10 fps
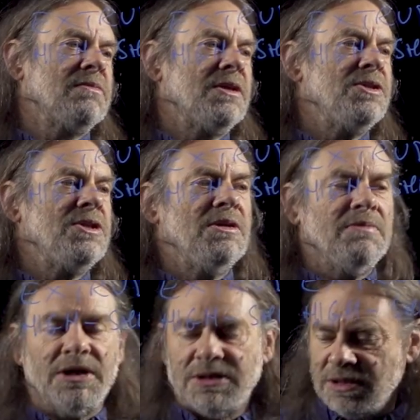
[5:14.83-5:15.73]
high shear
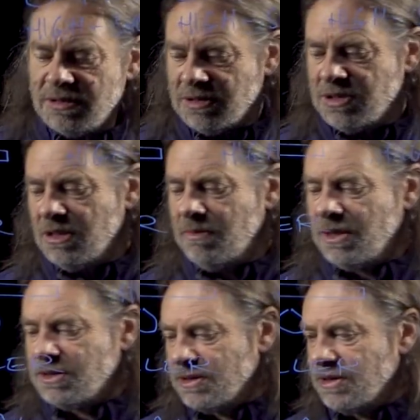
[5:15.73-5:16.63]

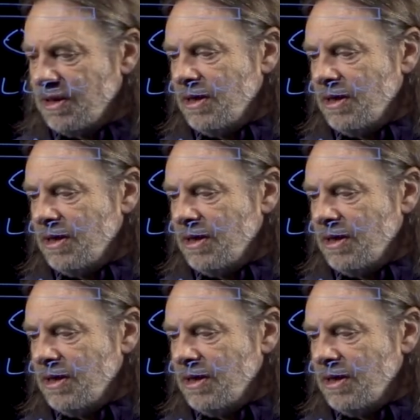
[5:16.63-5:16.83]
mixers,